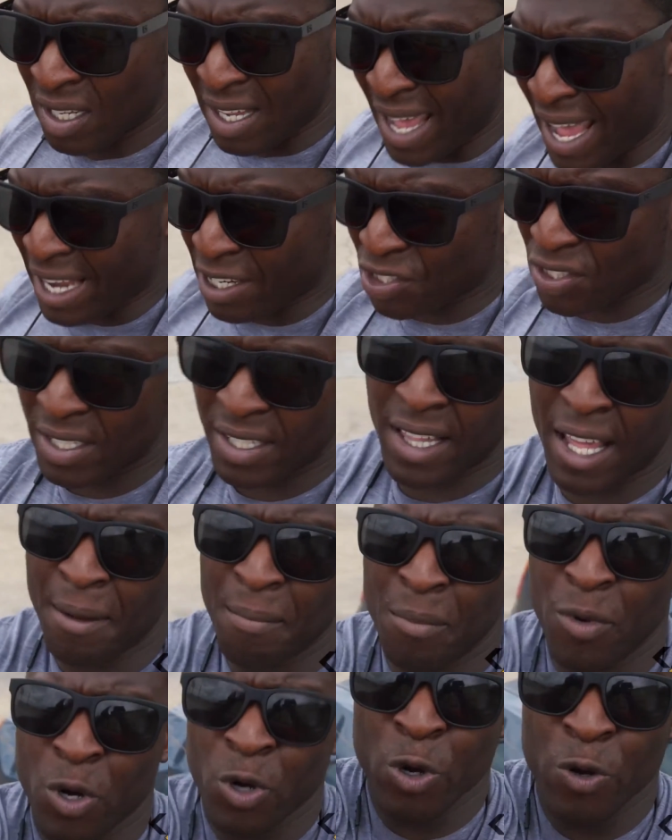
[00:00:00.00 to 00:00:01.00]
Actually, they
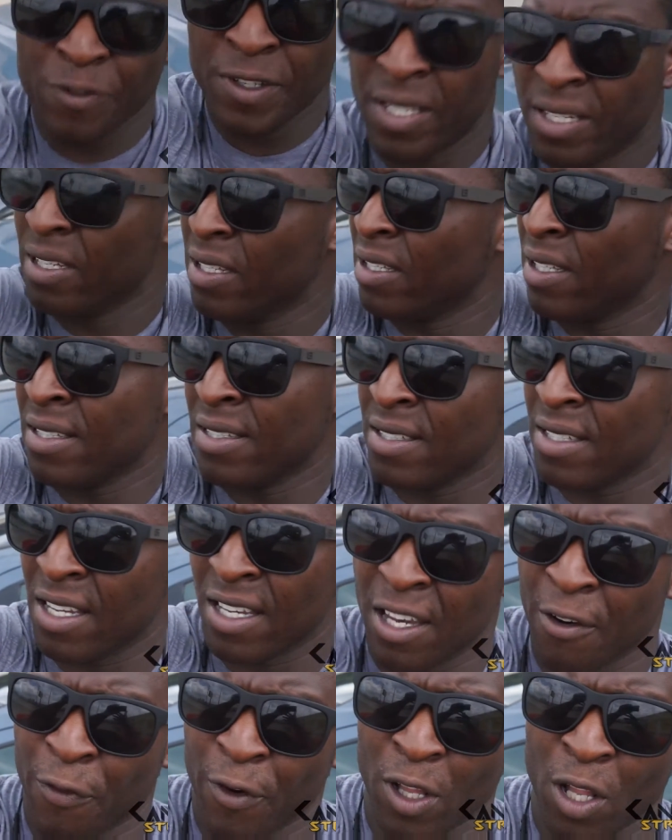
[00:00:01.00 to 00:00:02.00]
moved. This is a
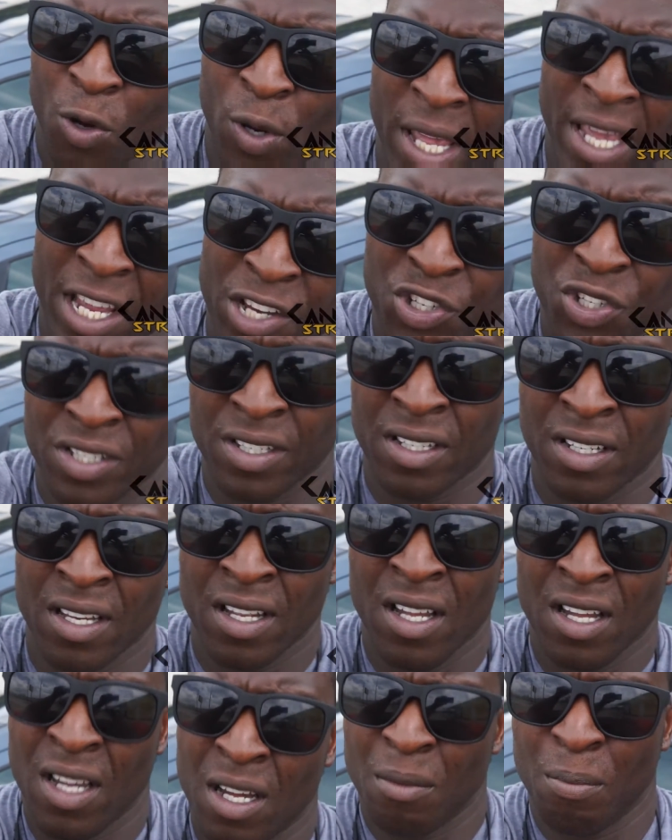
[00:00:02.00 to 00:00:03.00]
different location,
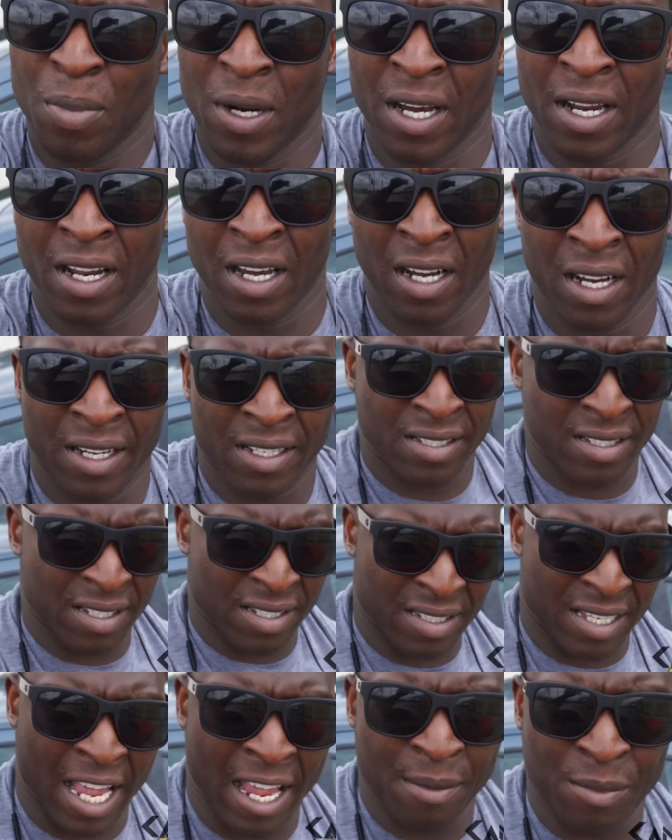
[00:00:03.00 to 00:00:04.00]
but it's the
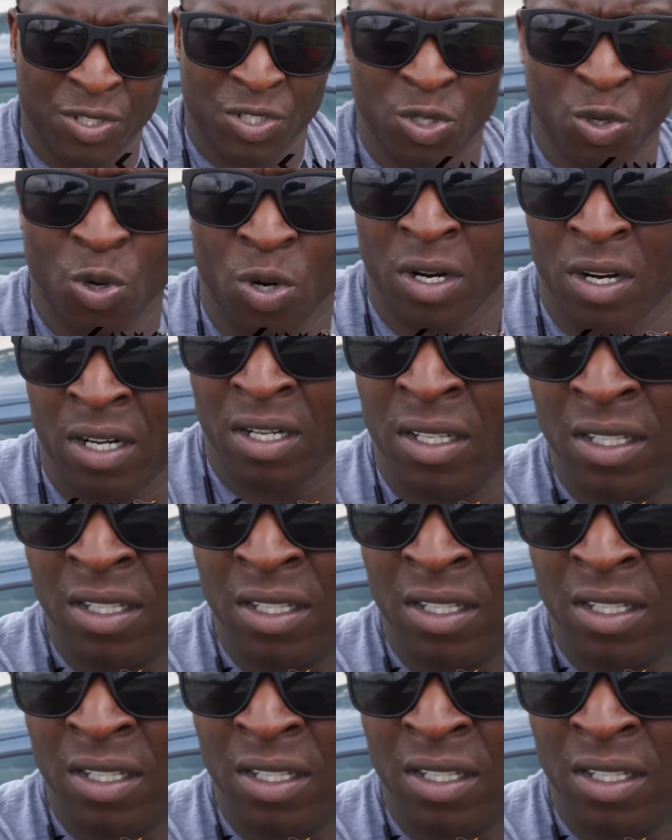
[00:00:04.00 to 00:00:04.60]
same store.